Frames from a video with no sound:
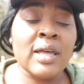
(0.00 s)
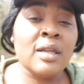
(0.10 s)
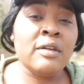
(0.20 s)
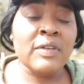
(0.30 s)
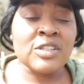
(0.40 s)
and
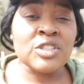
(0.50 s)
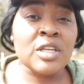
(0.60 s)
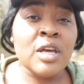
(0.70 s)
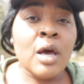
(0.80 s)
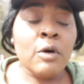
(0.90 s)
then
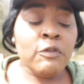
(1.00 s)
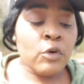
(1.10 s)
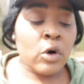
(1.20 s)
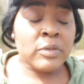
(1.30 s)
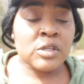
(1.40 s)
eventually
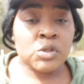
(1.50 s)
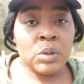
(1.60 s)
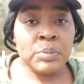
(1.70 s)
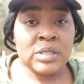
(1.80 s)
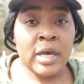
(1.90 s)
form the
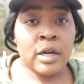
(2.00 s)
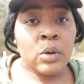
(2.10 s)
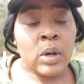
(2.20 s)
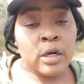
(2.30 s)
sweet potato